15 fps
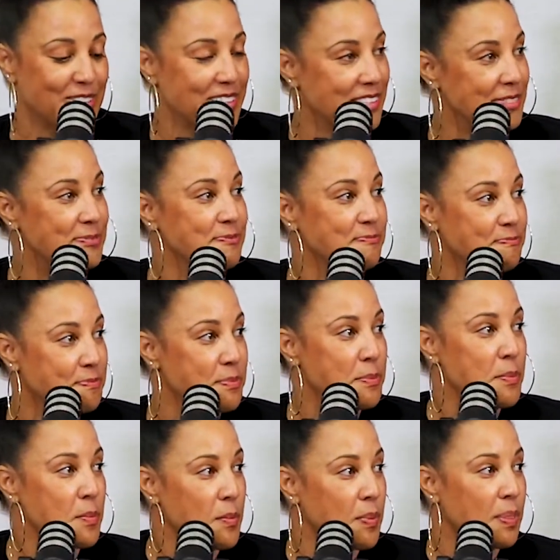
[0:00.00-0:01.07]
a pool at your house
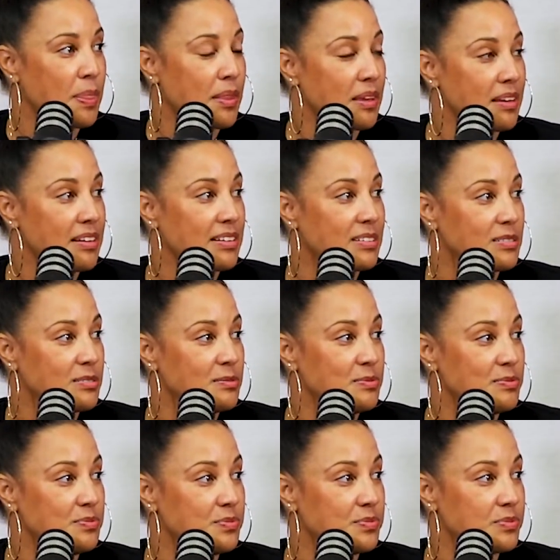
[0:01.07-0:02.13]
and you got kids. Make sure
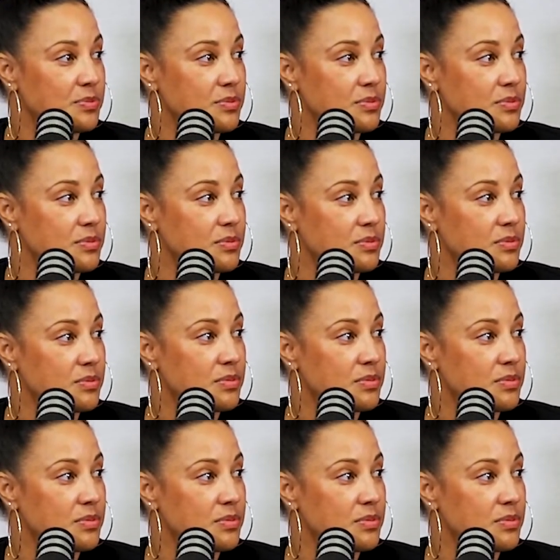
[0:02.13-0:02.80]
your kids know how to swim.